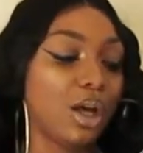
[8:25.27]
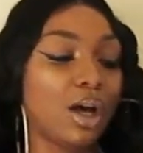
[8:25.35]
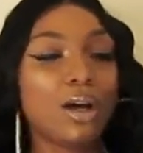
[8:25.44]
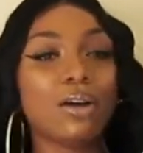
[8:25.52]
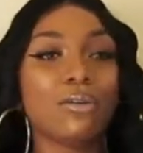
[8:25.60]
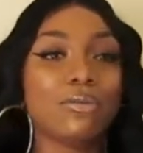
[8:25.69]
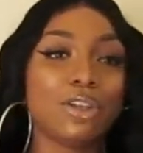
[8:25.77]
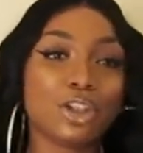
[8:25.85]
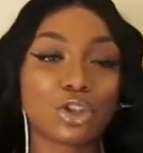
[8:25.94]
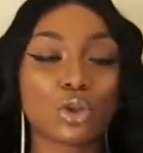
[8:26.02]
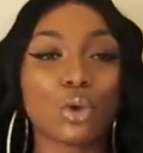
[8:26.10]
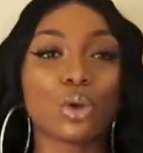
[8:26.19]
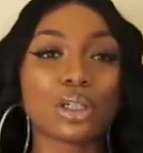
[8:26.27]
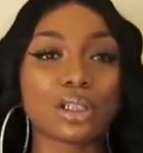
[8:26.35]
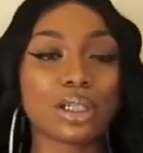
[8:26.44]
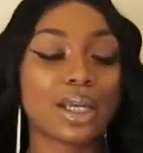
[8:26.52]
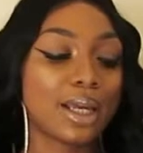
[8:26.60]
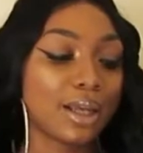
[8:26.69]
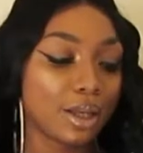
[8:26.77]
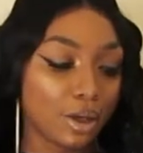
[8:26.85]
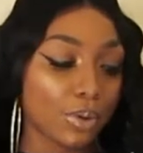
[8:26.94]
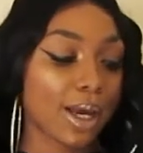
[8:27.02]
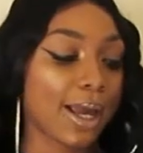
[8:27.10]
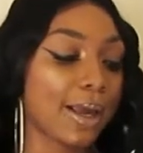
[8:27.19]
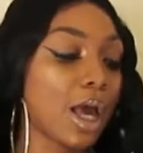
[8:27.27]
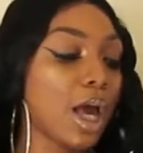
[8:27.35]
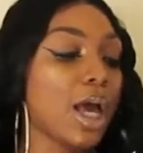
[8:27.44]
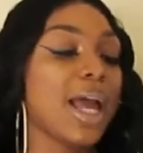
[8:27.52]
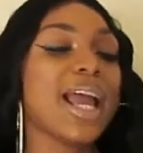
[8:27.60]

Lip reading: of the scores, okay?